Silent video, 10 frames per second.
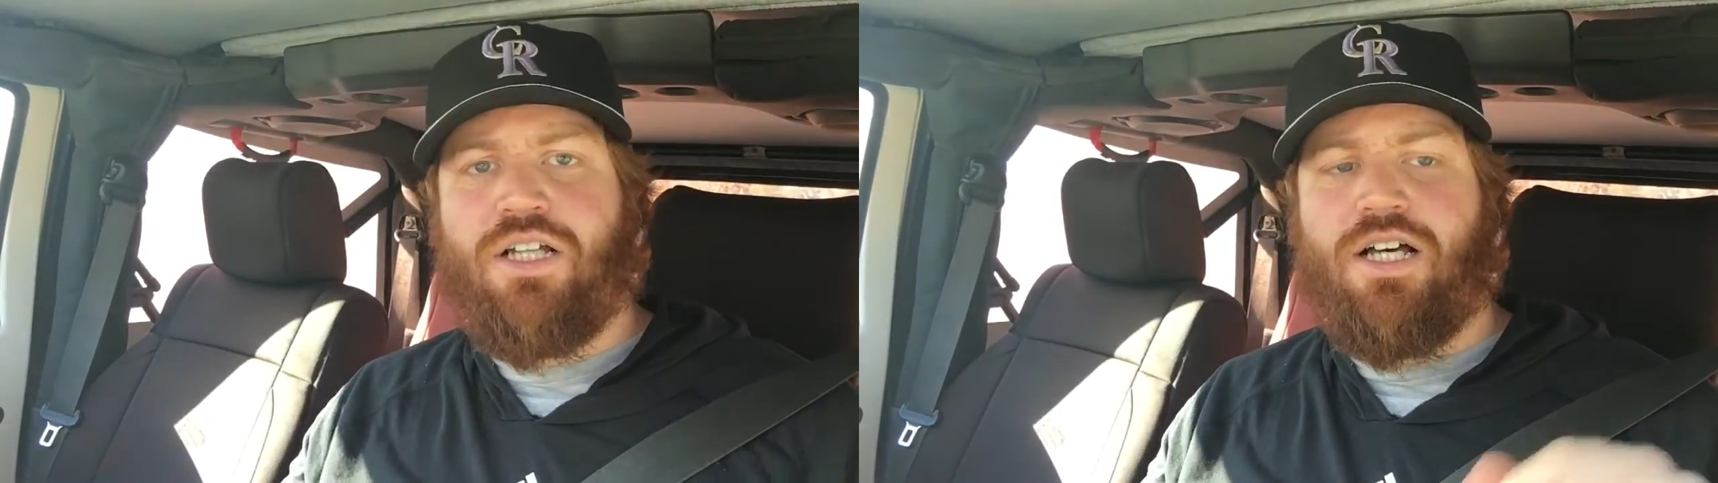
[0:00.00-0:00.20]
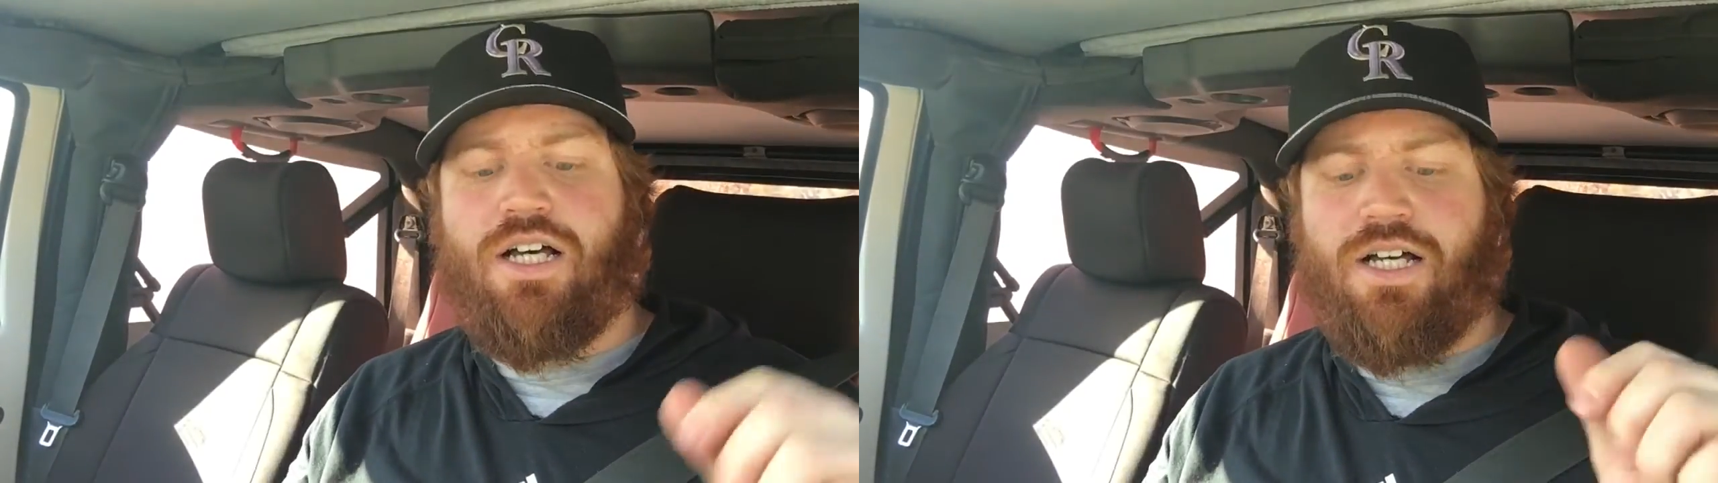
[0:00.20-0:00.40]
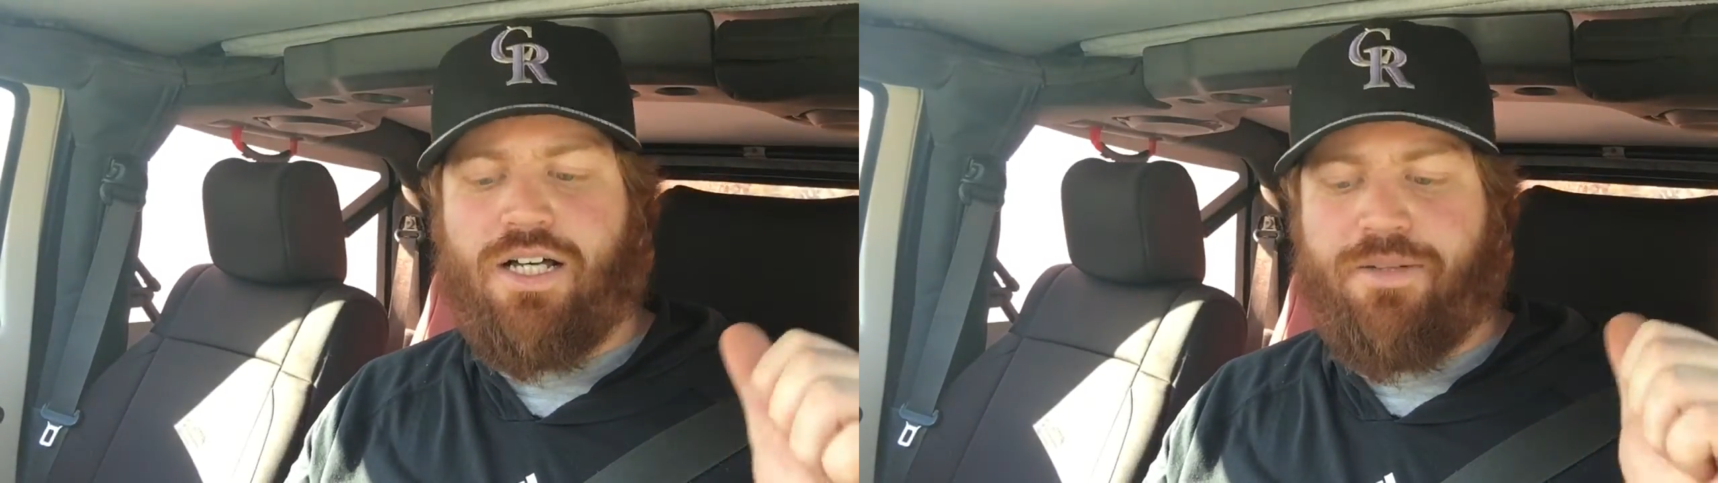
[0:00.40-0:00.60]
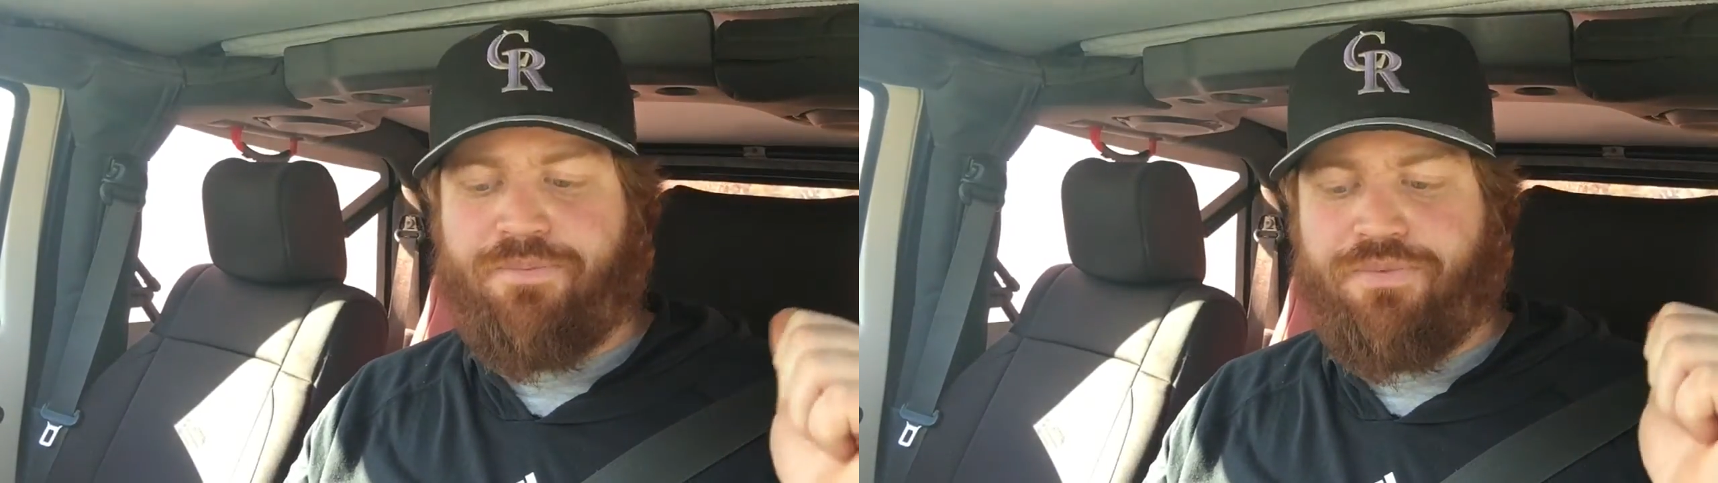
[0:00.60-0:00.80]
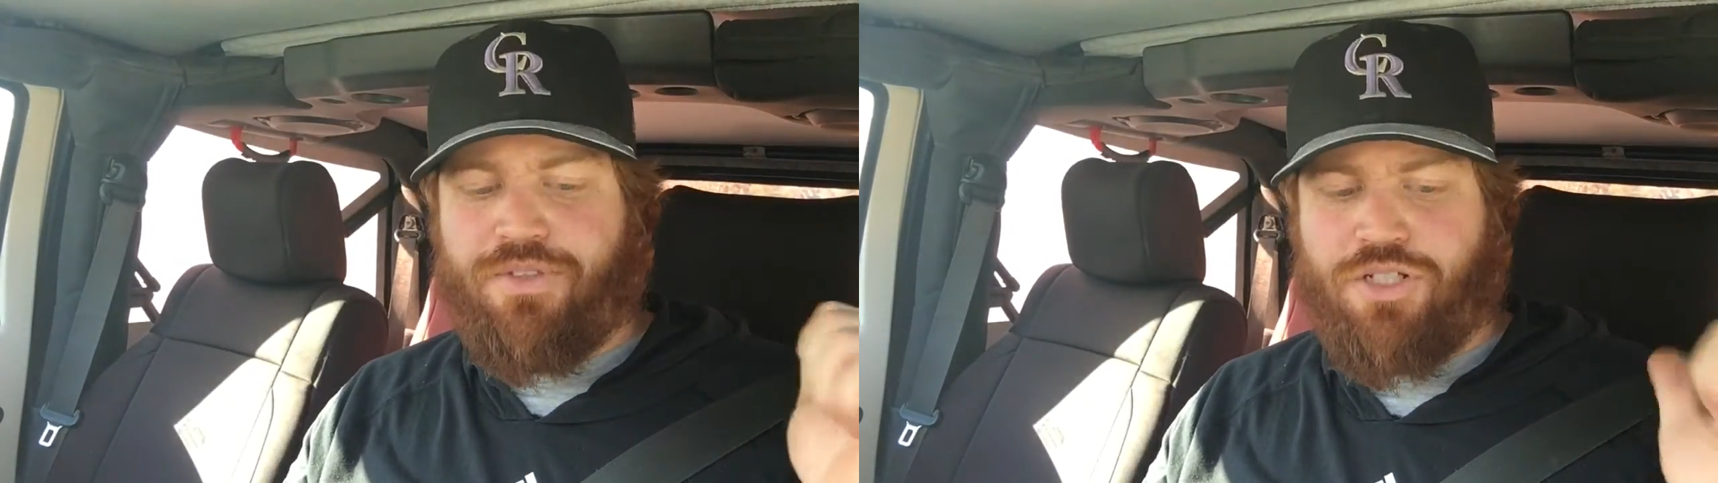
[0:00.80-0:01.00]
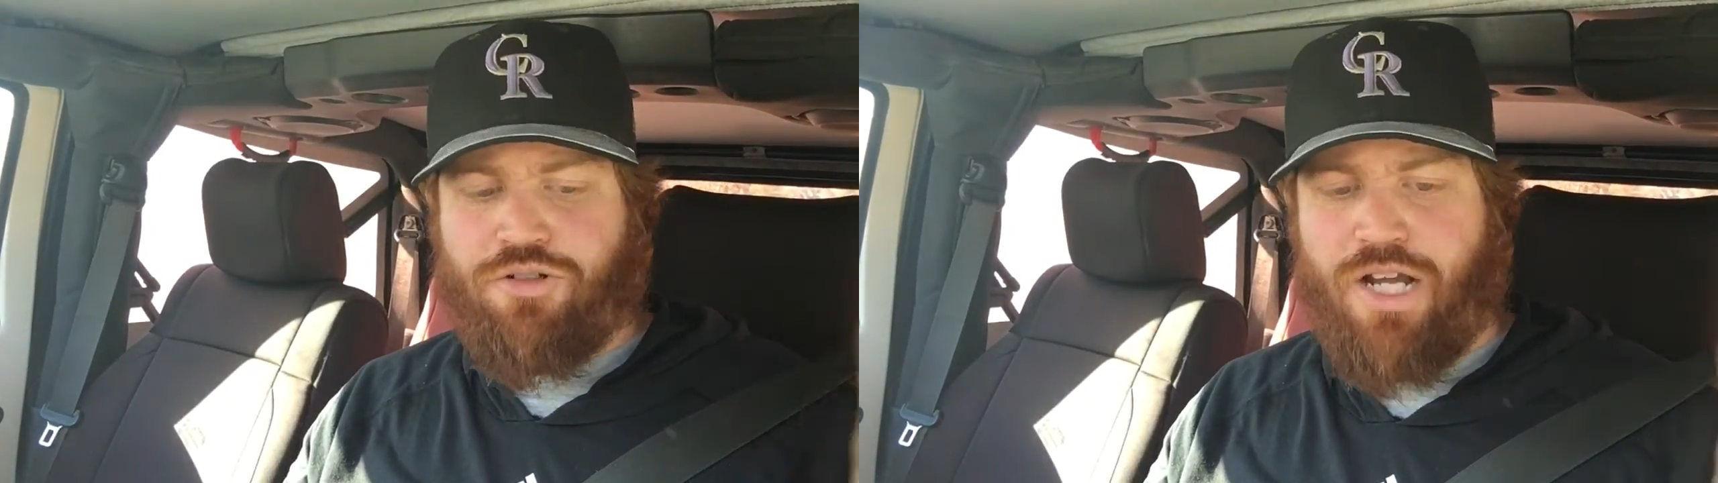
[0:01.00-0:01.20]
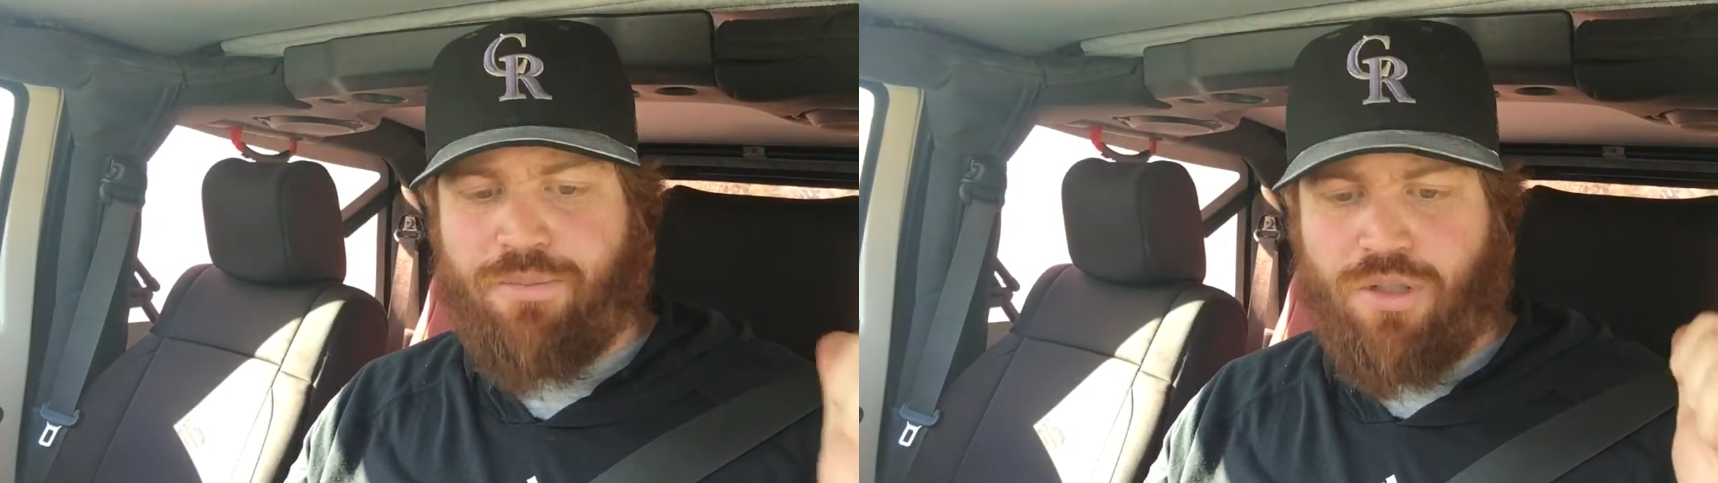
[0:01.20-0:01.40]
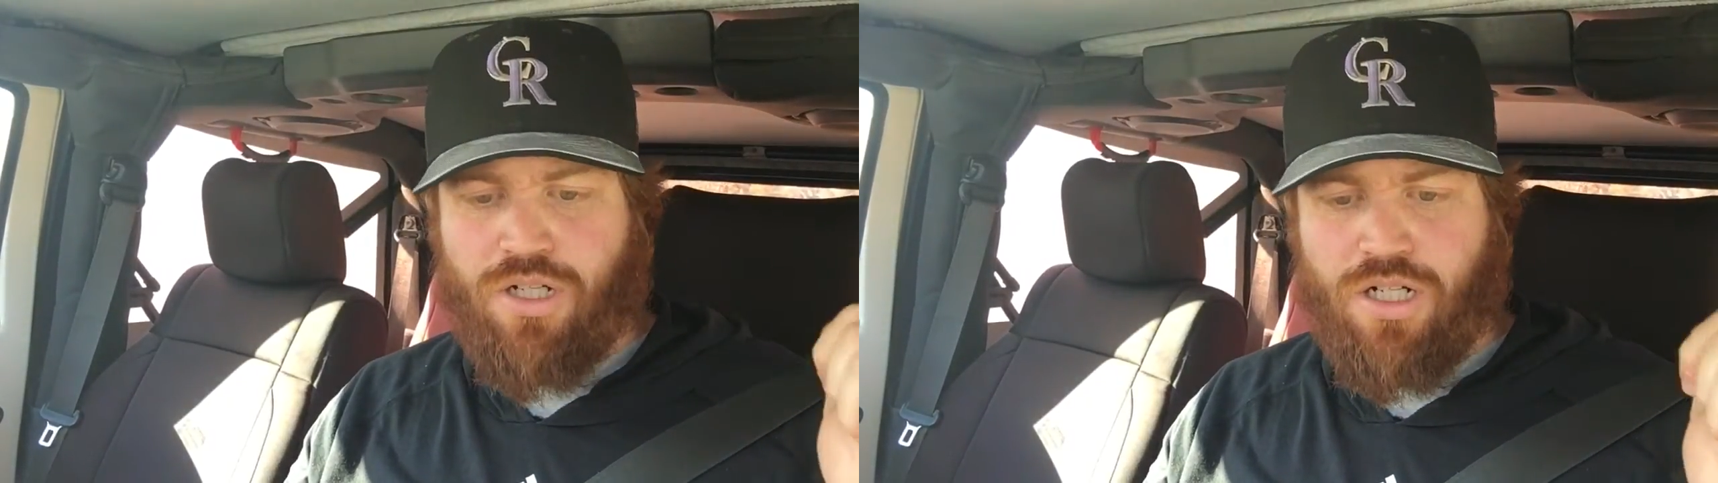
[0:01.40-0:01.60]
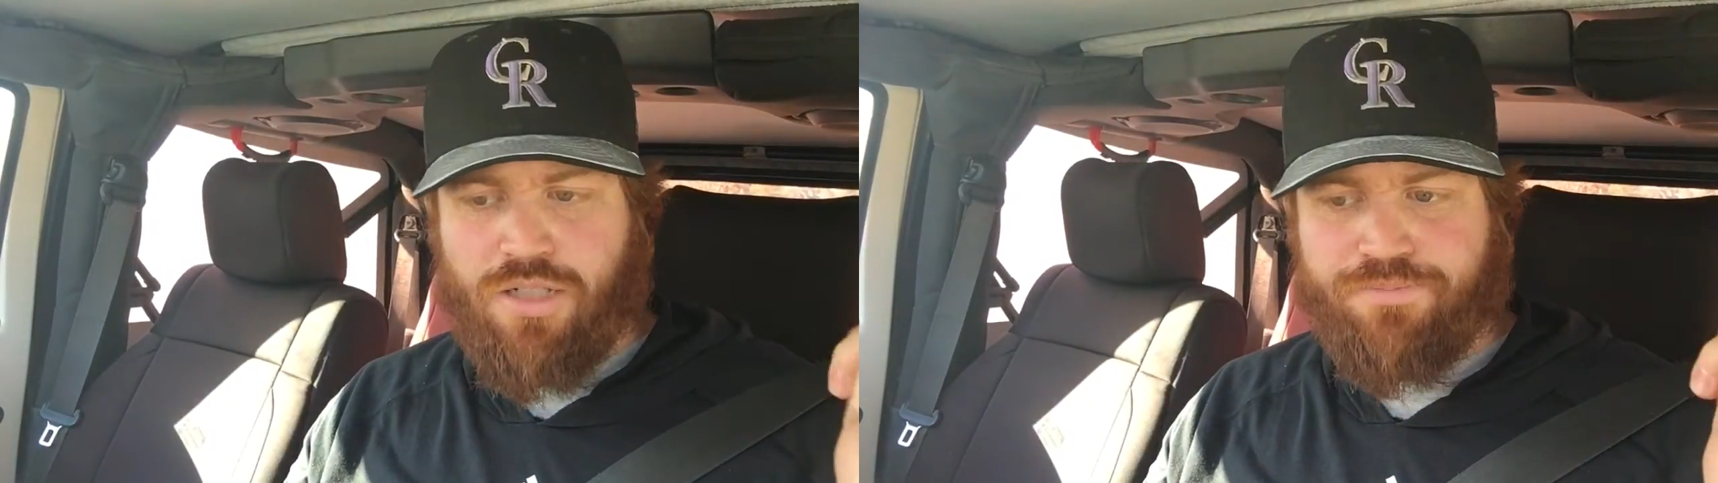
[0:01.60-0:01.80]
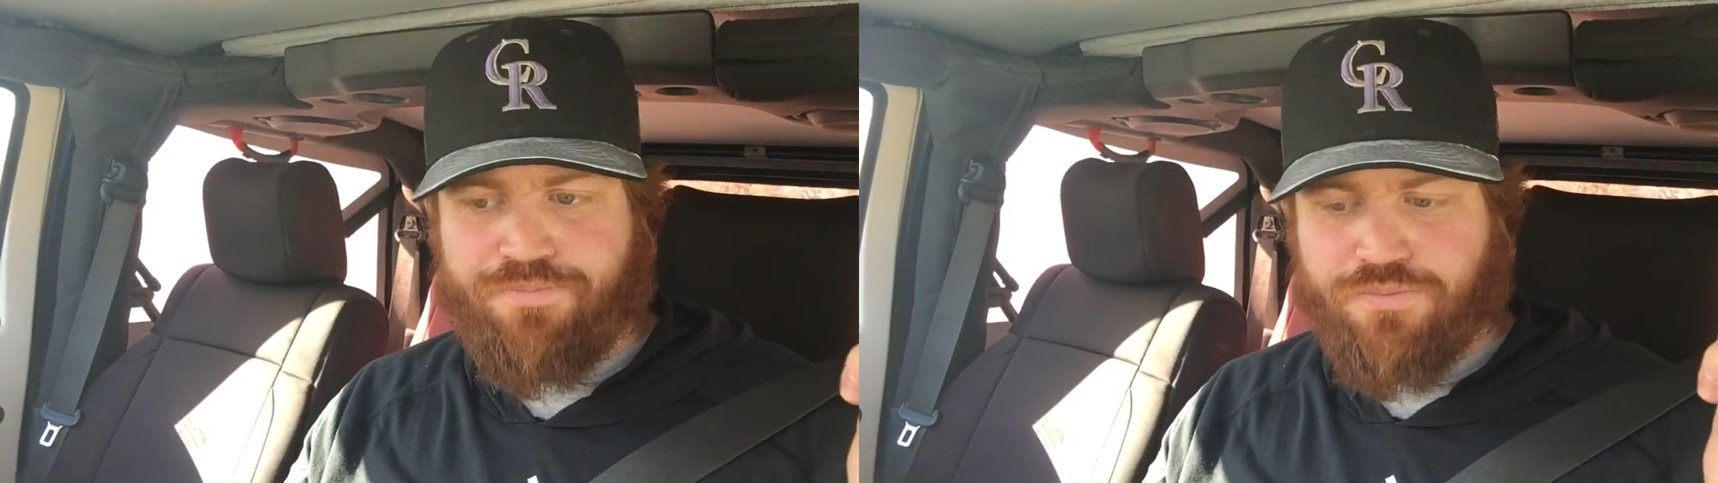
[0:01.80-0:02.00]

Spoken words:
the track bar,